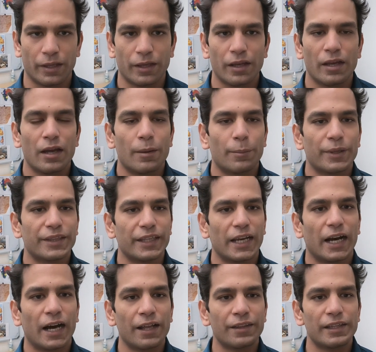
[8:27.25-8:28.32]
But the
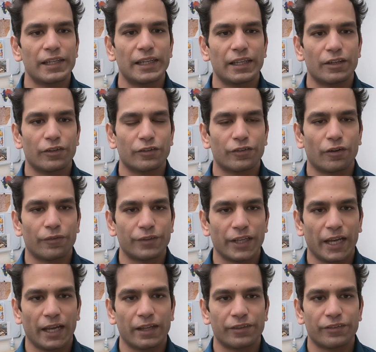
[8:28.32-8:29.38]
other leaders of the
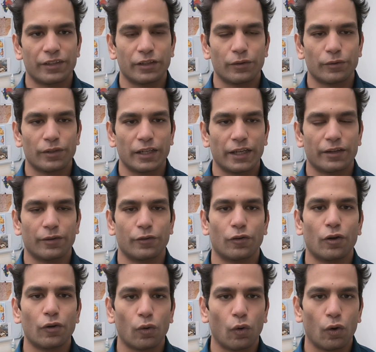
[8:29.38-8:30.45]
ANC Youth League, not
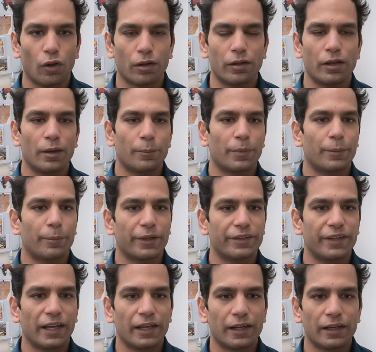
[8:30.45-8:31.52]
all, but
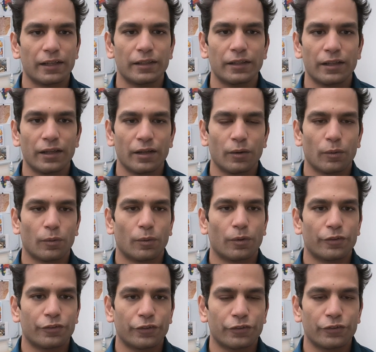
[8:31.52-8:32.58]
Mandela,
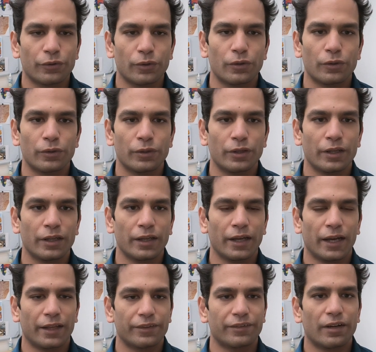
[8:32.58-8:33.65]
Sisulu, and
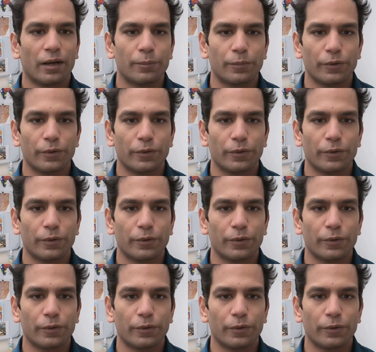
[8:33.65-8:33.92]
Tambo,